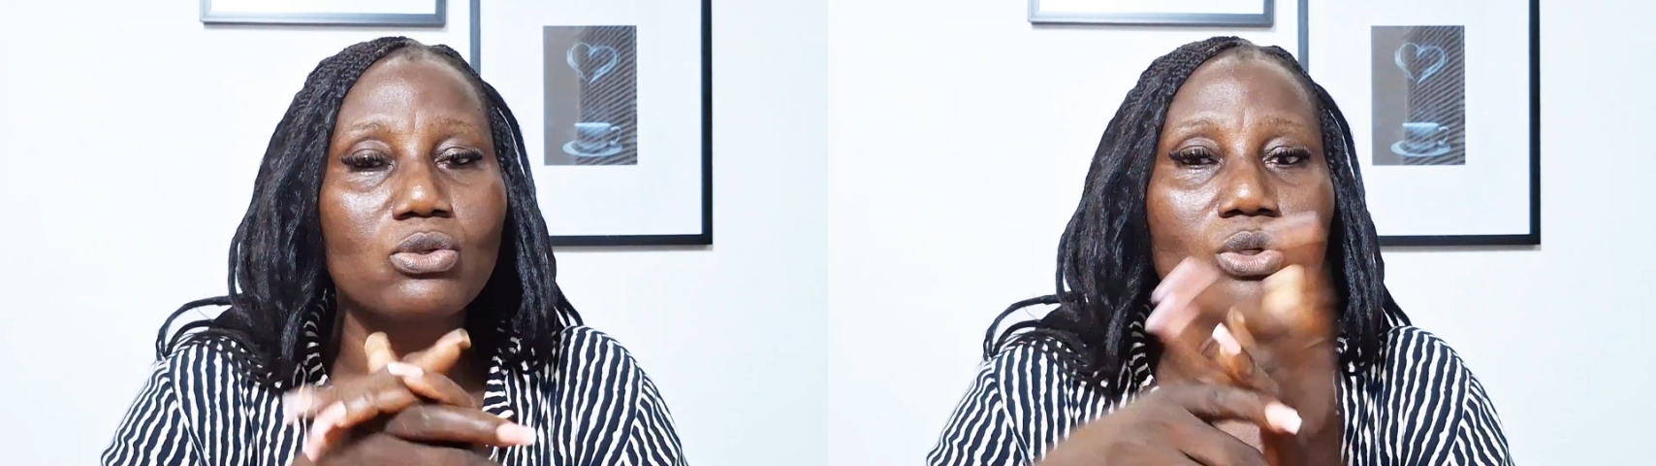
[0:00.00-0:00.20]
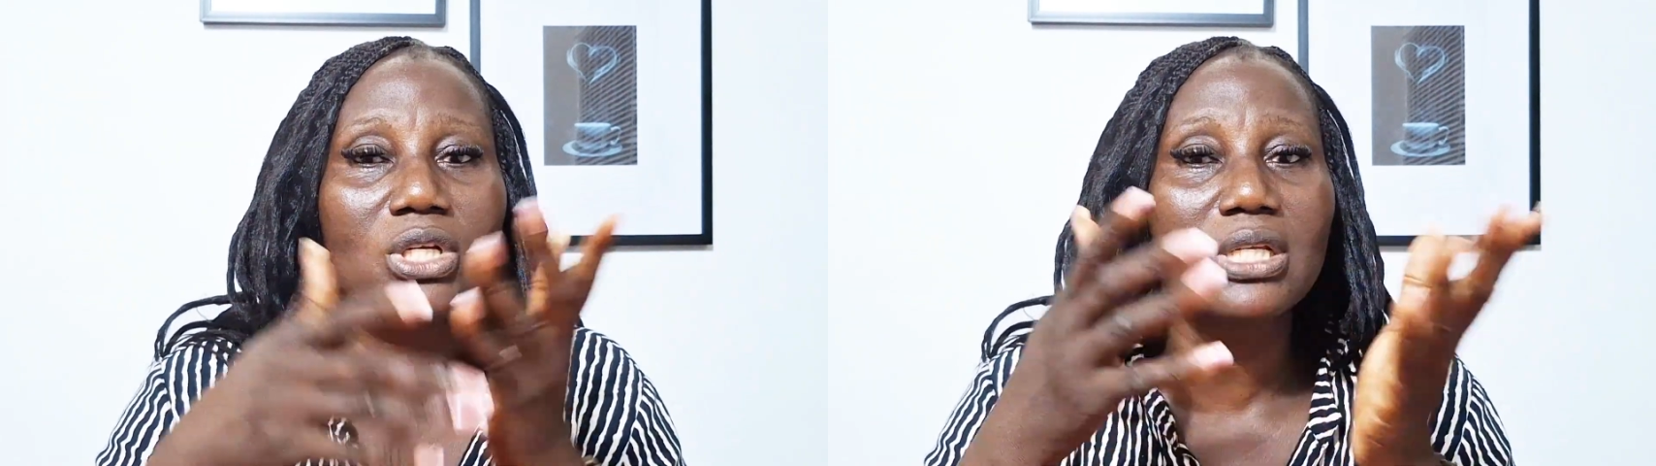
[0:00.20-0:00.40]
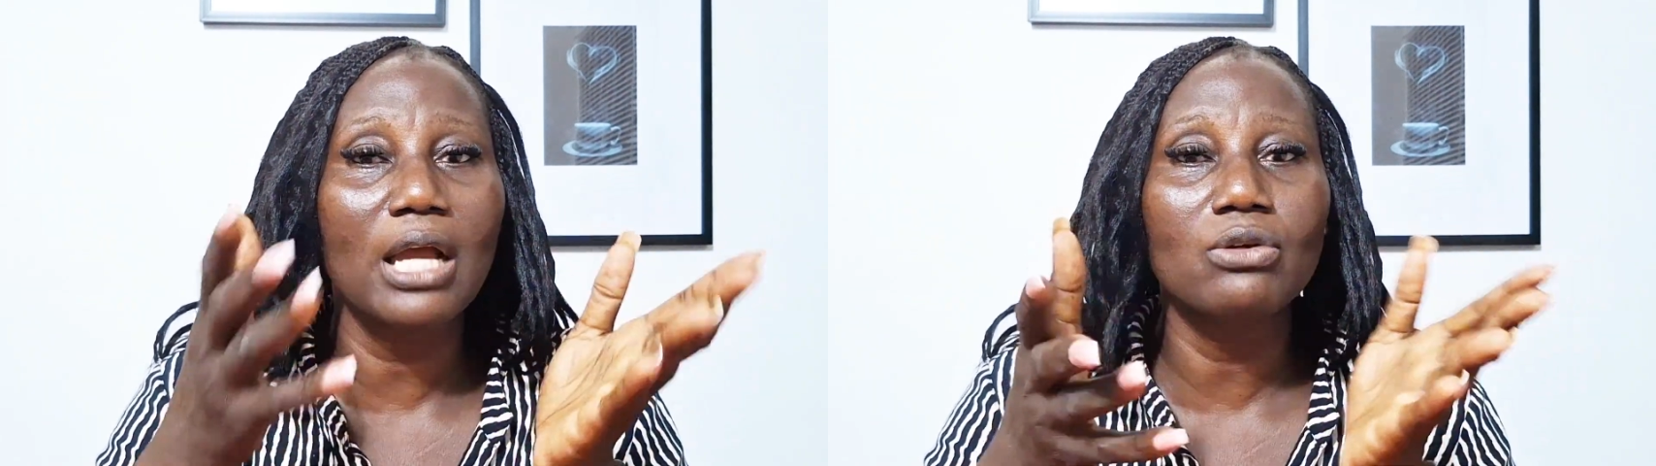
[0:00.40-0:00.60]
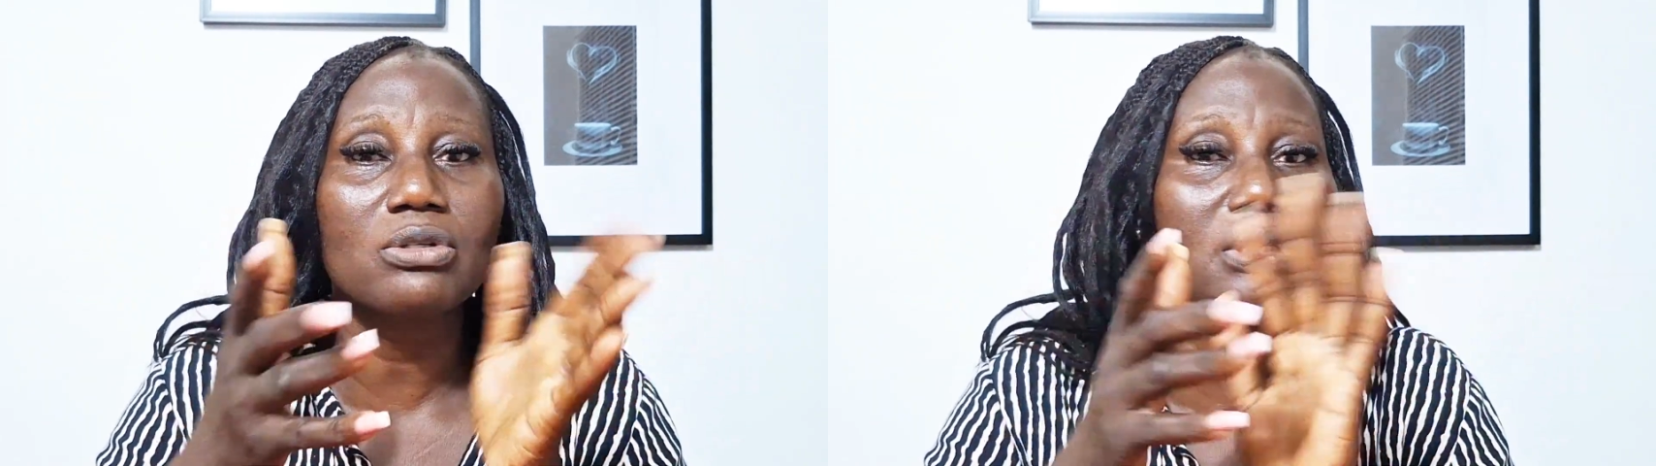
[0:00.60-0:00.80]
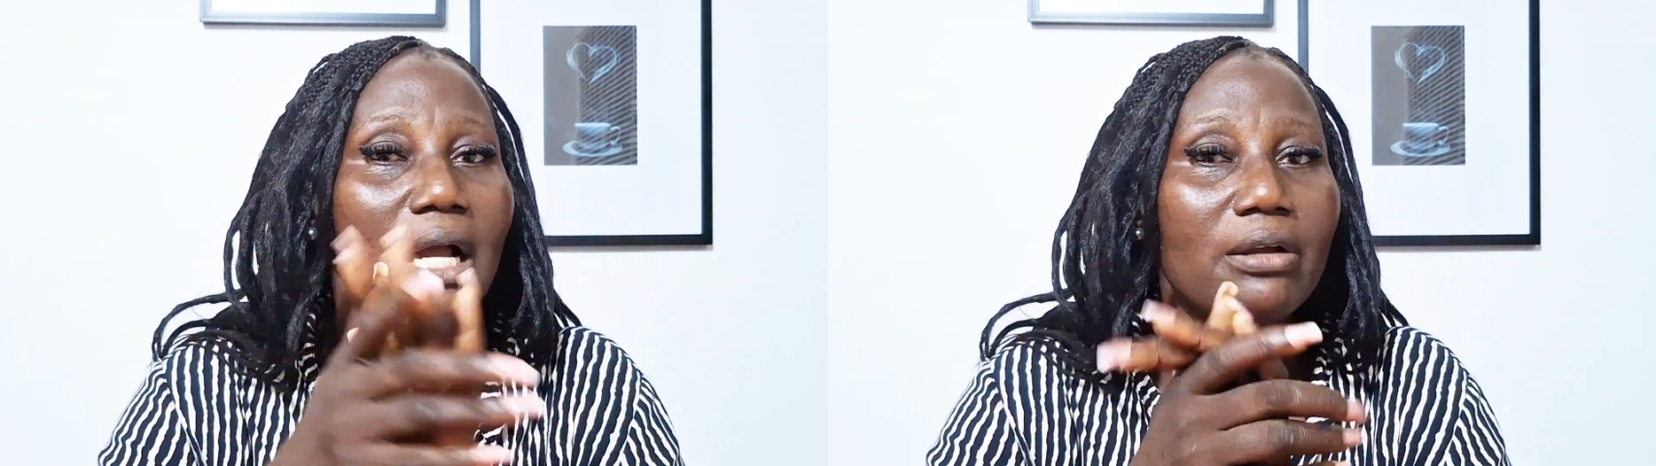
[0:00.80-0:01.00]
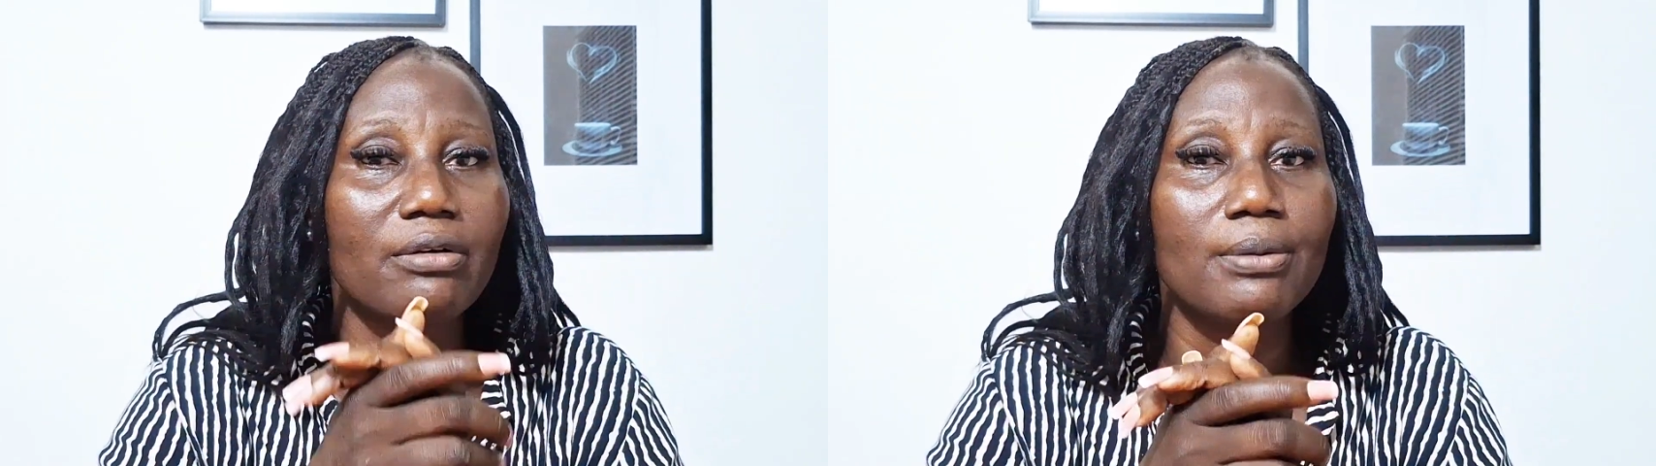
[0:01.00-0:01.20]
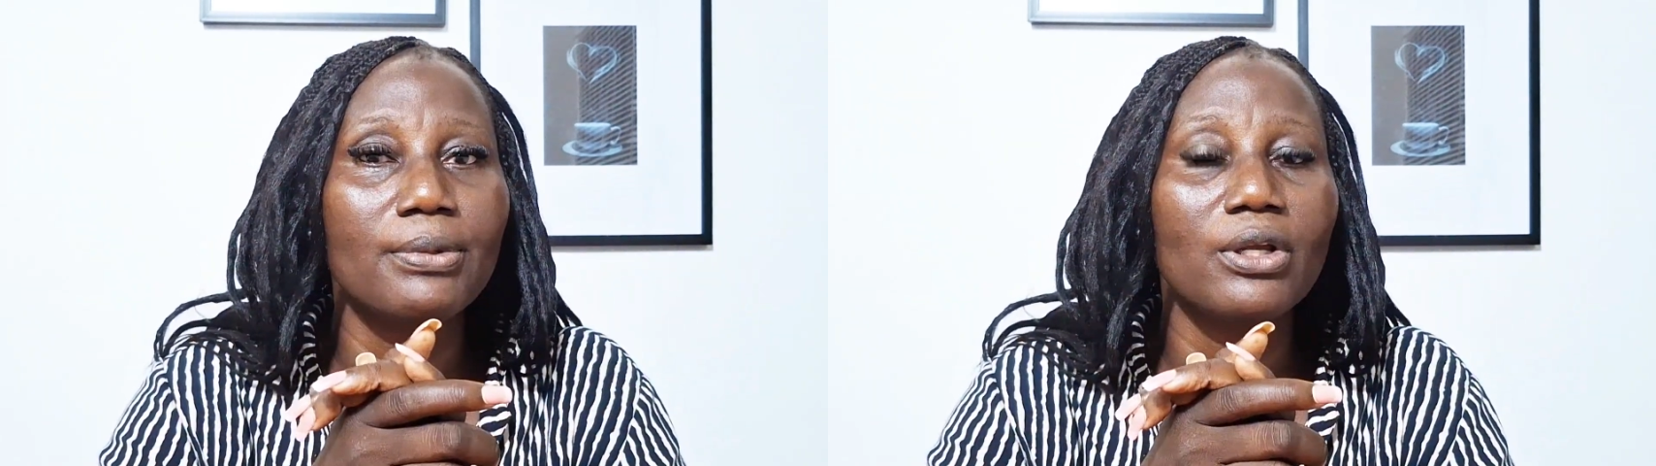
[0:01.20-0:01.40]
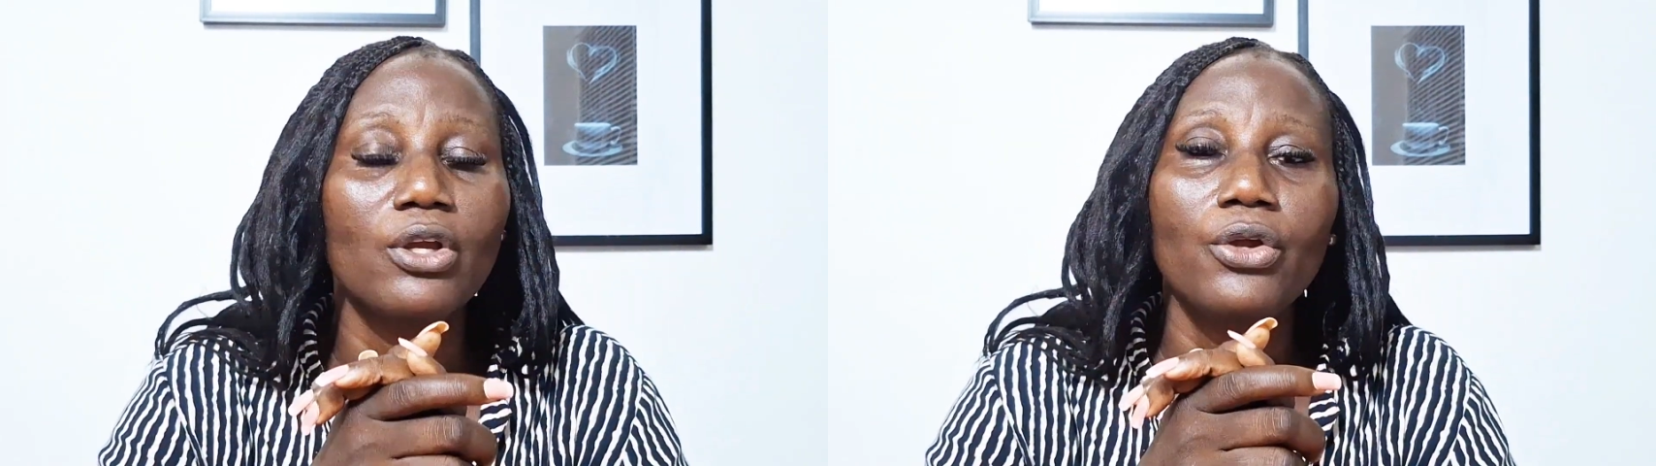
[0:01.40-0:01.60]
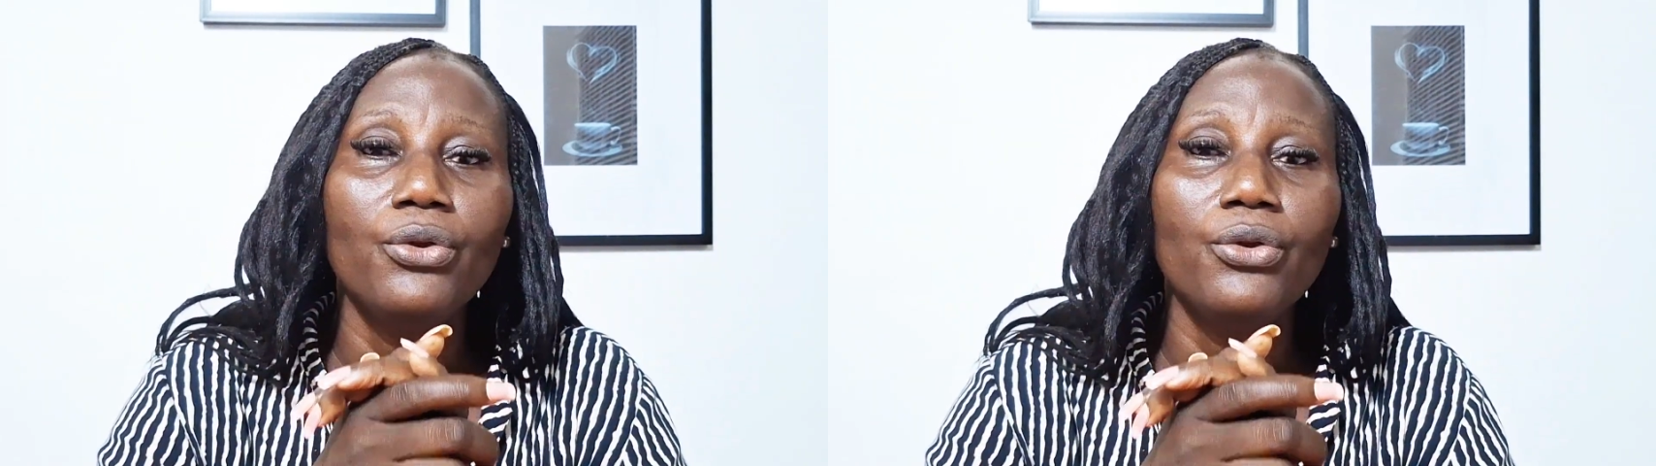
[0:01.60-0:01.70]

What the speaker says: to it and you start creaming.